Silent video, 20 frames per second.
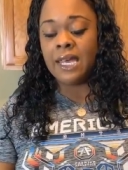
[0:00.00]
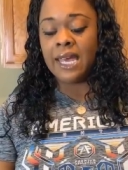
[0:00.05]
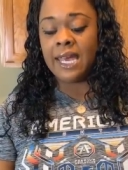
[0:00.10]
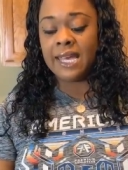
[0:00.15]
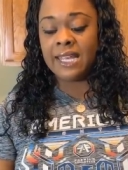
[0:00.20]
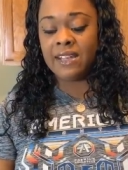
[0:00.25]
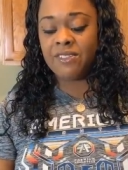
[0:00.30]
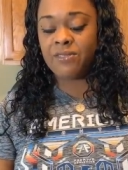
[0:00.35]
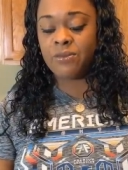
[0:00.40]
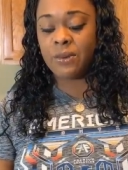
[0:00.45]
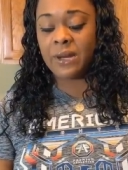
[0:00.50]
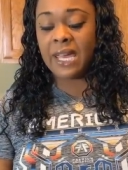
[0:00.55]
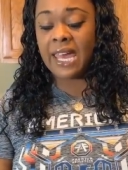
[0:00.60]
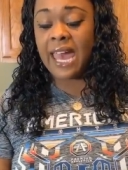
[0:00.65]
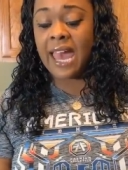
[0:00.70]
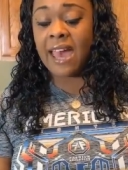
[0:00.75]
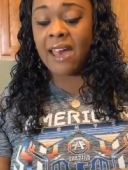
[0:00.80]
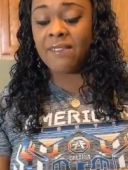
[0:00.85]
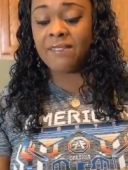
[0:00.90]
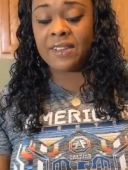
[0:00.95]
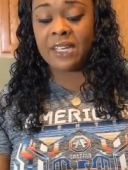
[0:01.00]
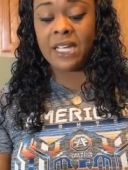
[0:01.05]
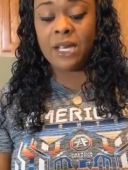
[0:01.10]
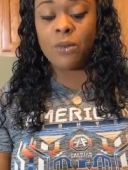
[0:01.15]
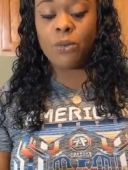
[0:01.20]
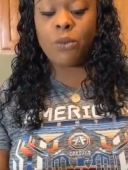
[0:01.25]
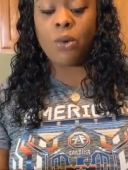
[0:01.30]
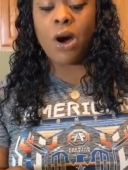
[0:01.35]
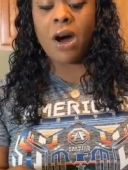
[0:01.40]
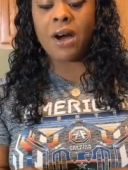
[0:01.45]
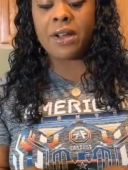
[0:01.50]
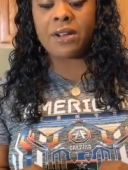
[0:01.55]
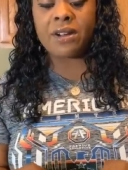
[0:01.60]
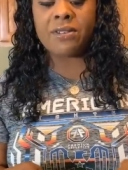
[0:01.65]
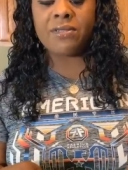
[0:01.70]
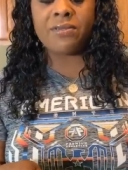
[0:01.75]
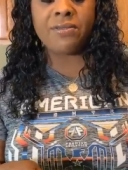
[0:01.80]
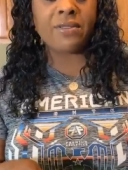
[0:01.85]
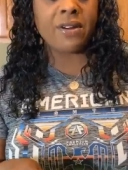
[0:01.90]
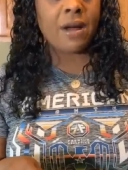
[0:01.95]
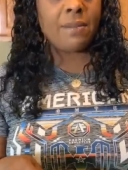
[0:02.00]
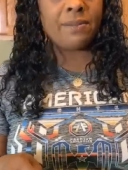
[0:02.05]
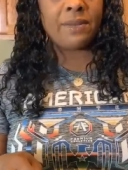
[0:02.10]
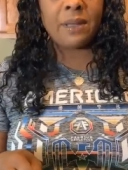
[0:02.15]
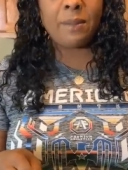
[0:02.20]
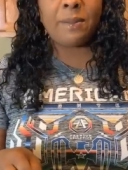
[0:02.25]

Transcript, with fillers: And if we have any water from the